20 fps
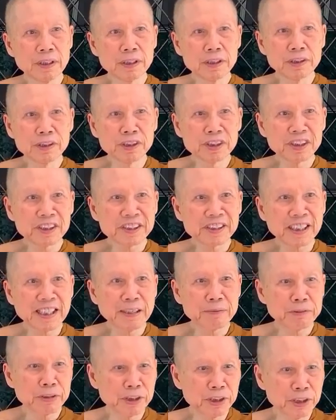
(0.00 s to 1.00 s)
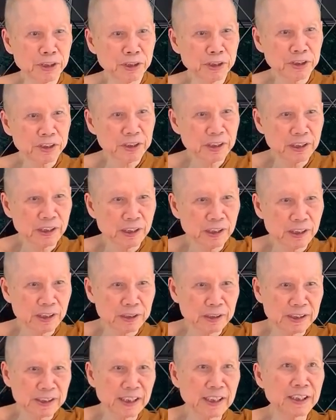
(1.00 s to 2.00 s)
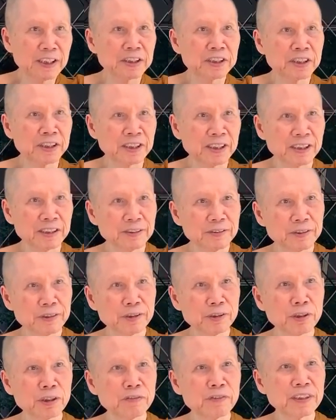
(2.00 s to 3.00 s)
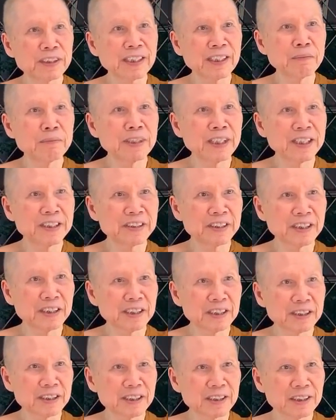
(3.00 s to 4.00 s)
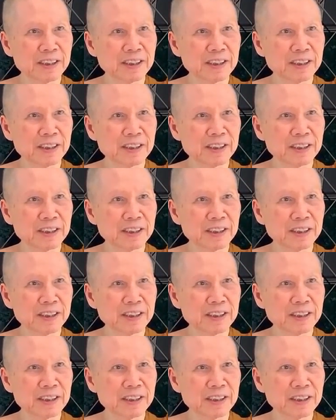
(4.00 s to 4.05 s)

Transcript: You just have to use diligence to overcome laziness.